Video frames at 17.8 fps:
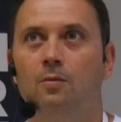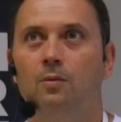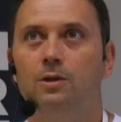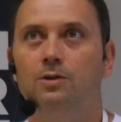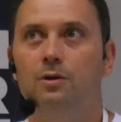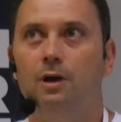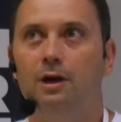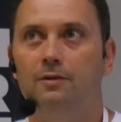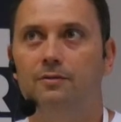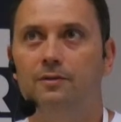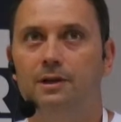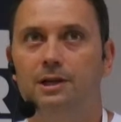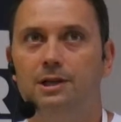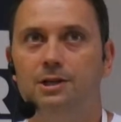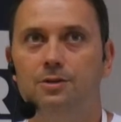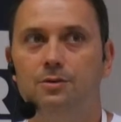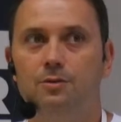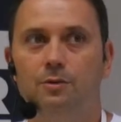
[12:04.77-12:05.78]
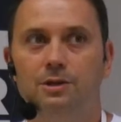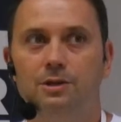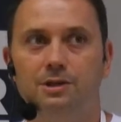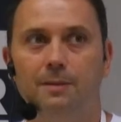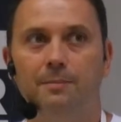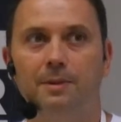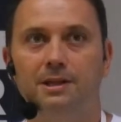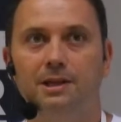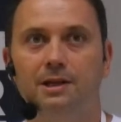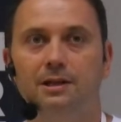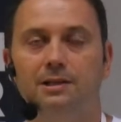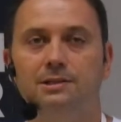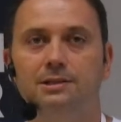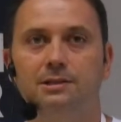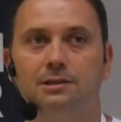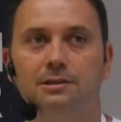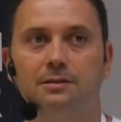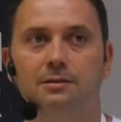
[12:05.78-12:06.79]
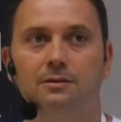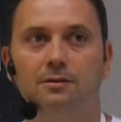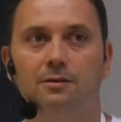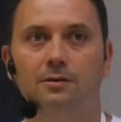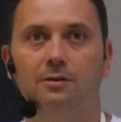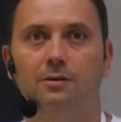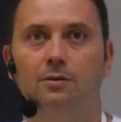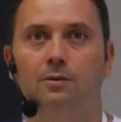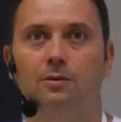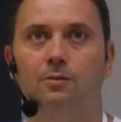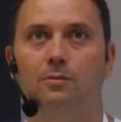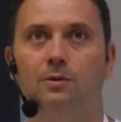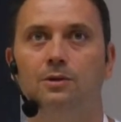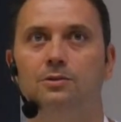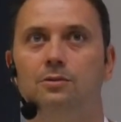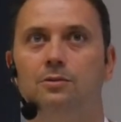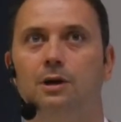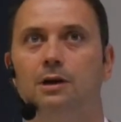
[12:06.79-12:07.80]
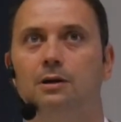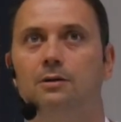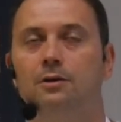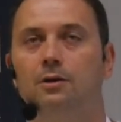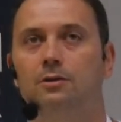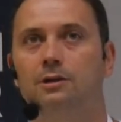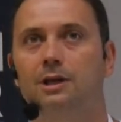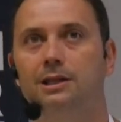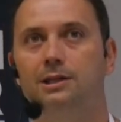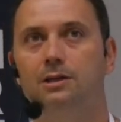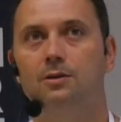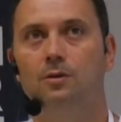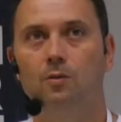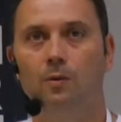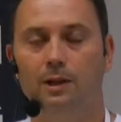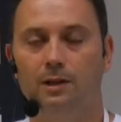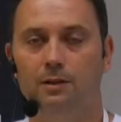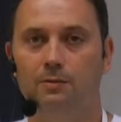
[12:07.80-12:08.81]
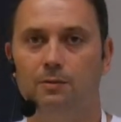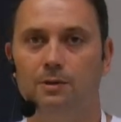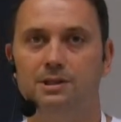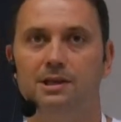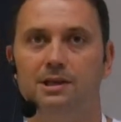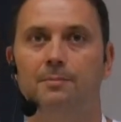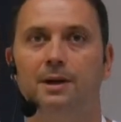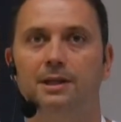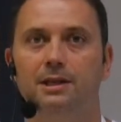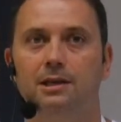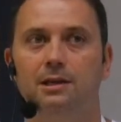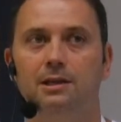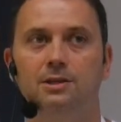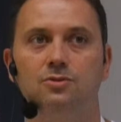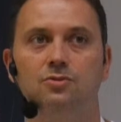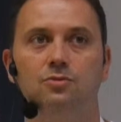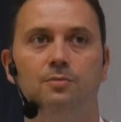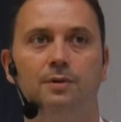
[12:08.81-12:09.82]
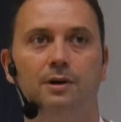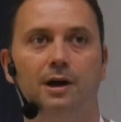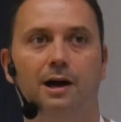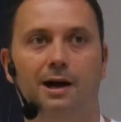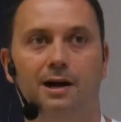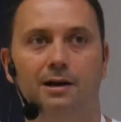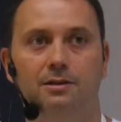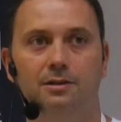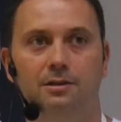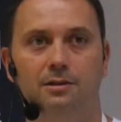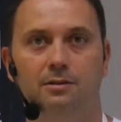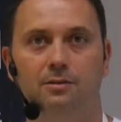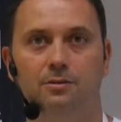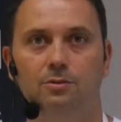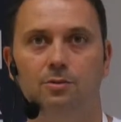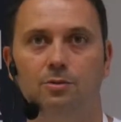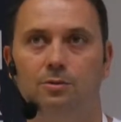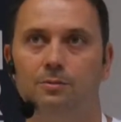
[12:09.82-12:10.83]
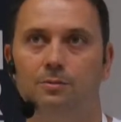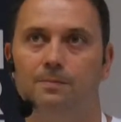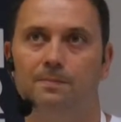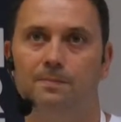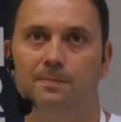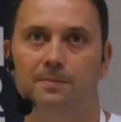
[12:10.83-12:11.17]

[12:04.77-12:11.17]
when you have an issue with somebody else, or when you are not getting on well with somebody, it's super hard to